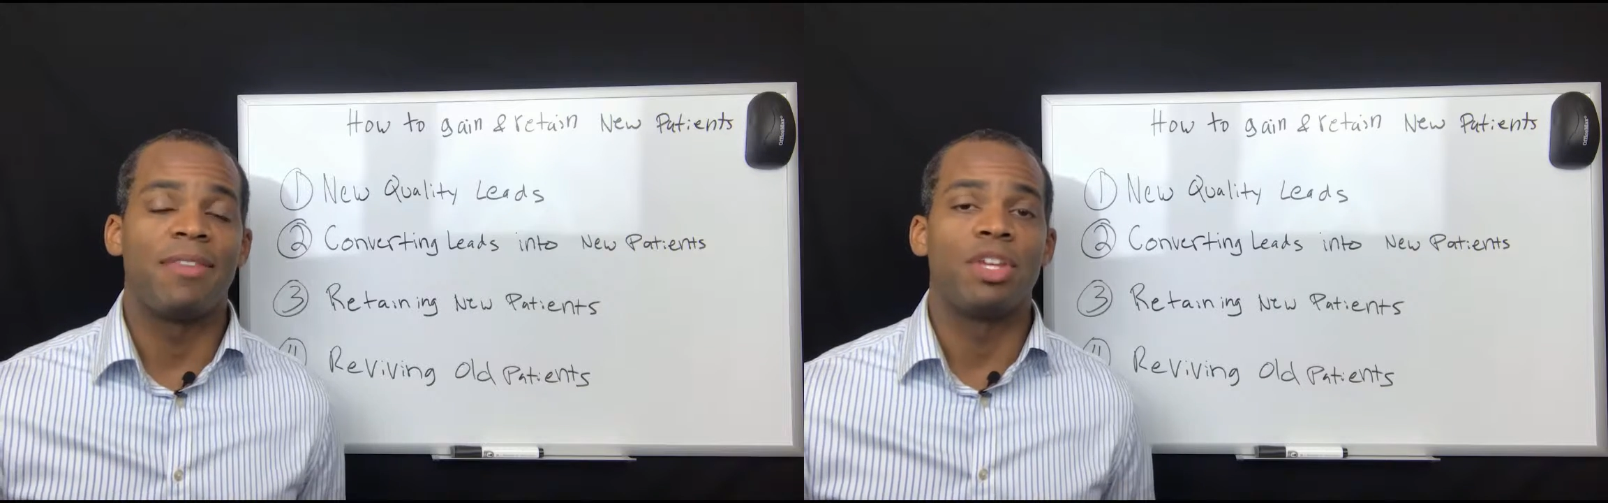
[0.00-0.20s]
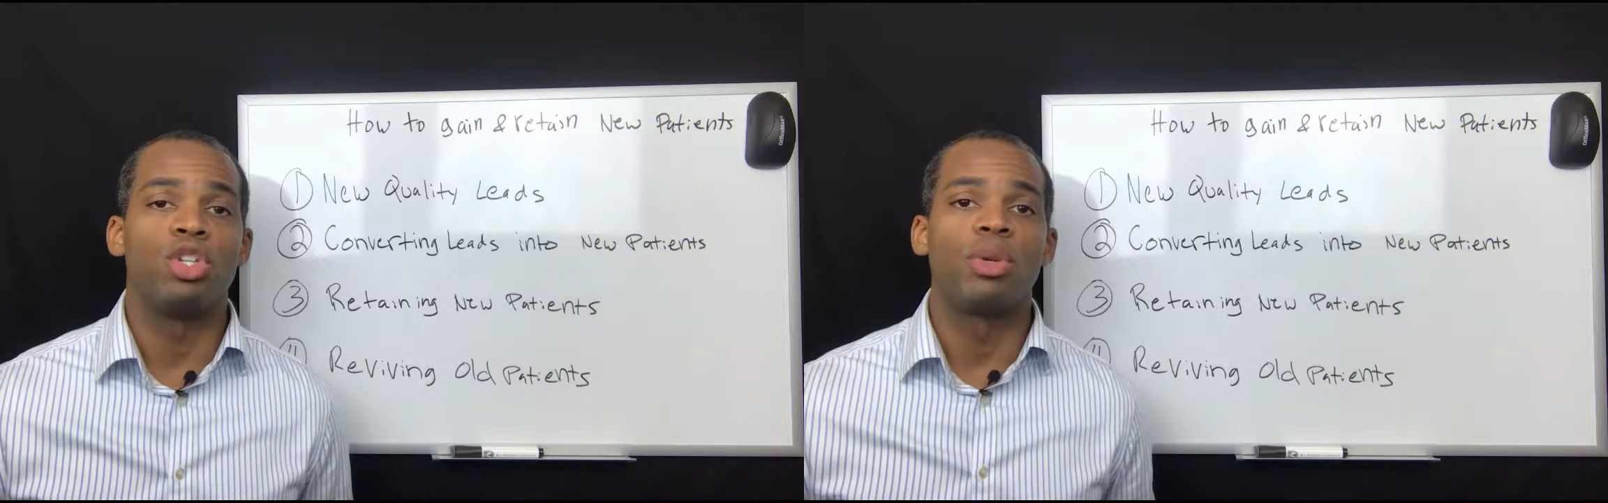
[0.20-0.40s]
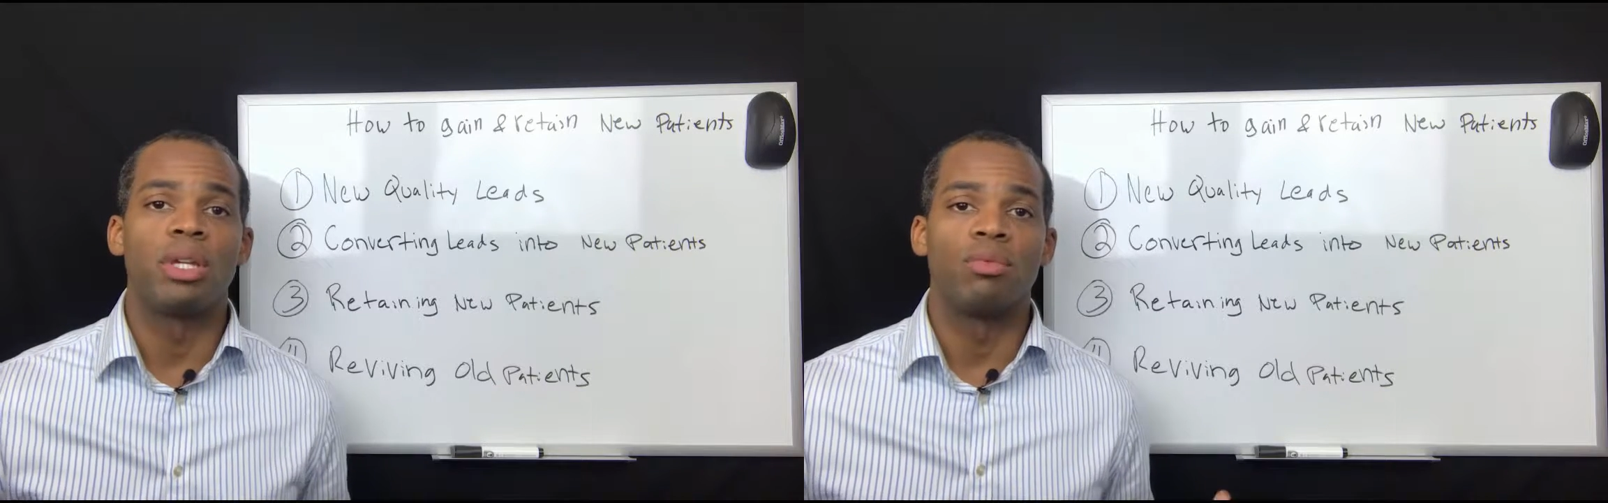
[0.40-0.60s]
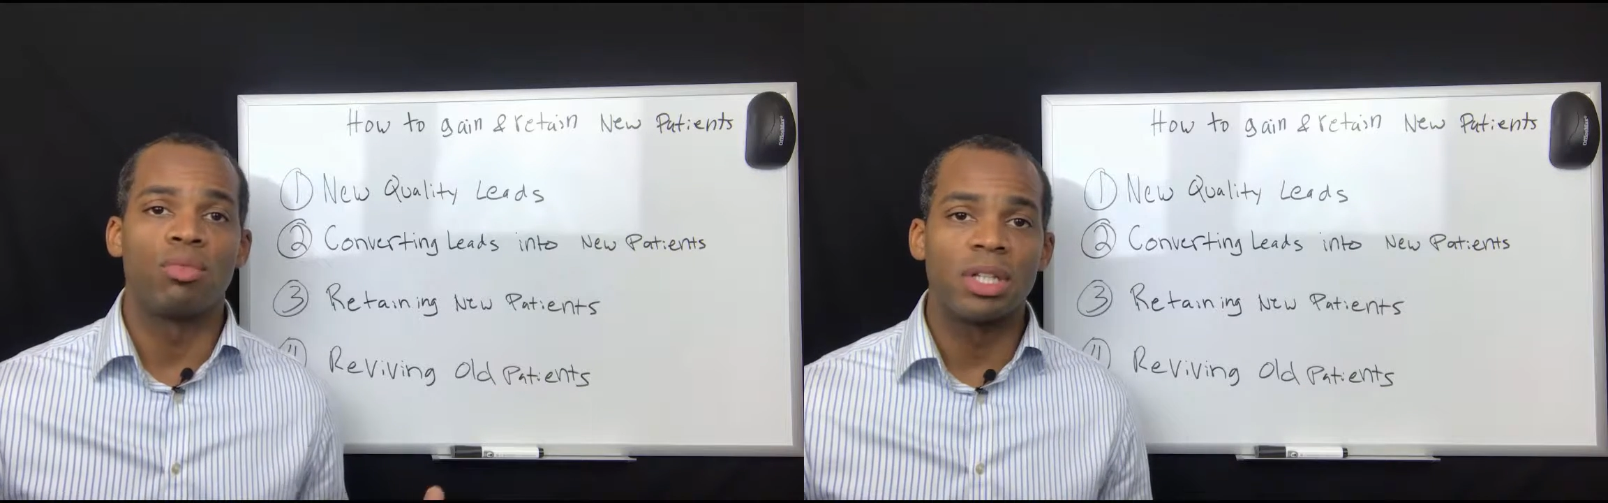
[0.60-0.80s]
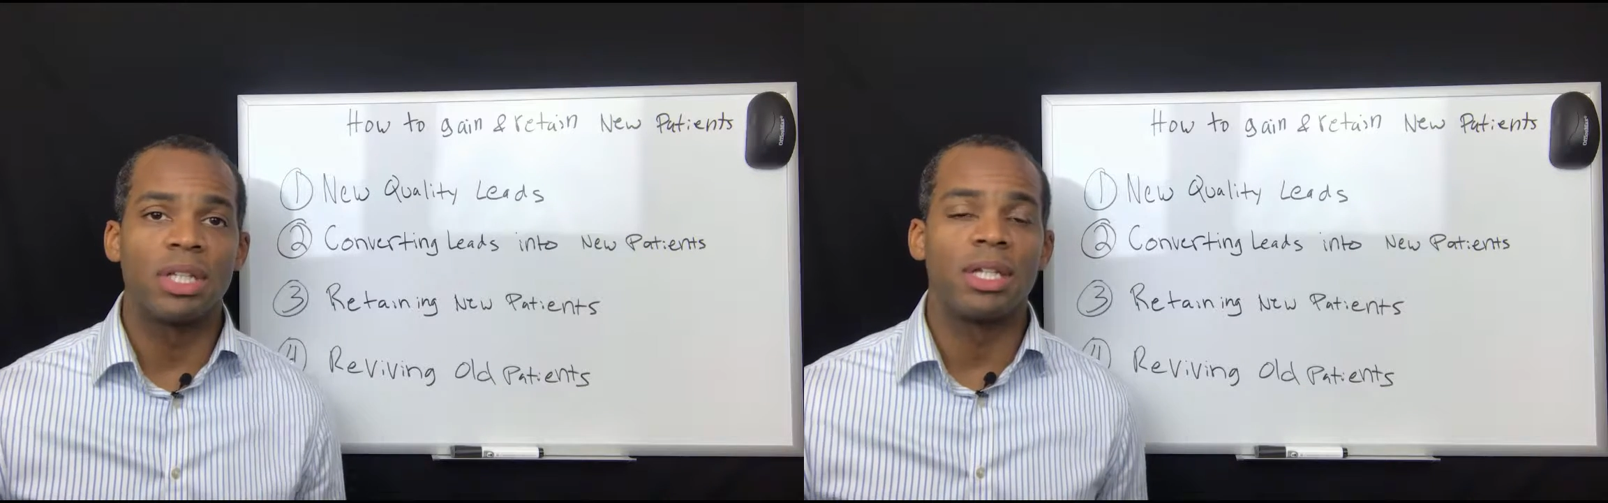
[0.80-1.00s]
and that you can
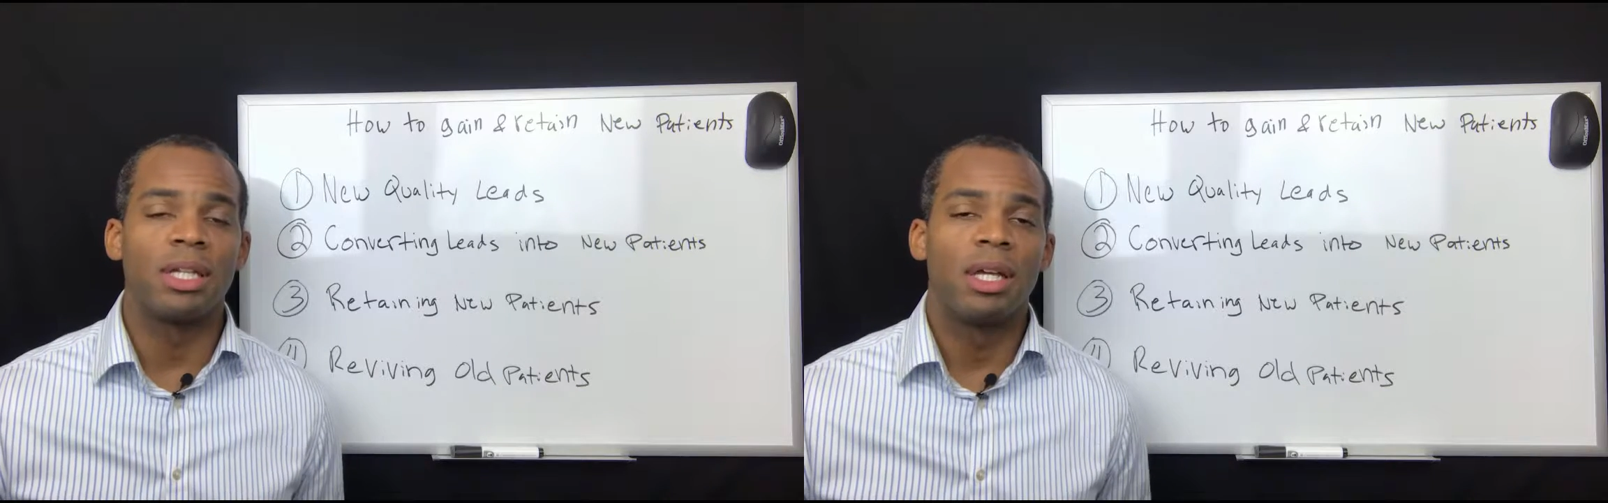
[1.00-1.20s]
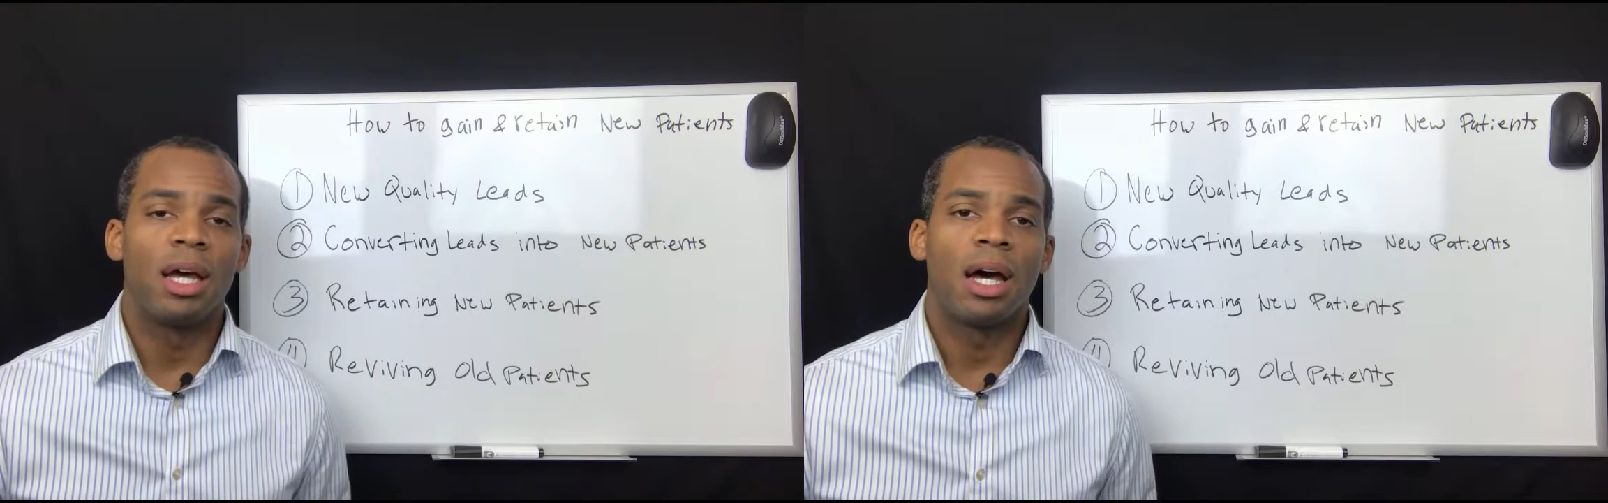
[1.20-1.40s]
really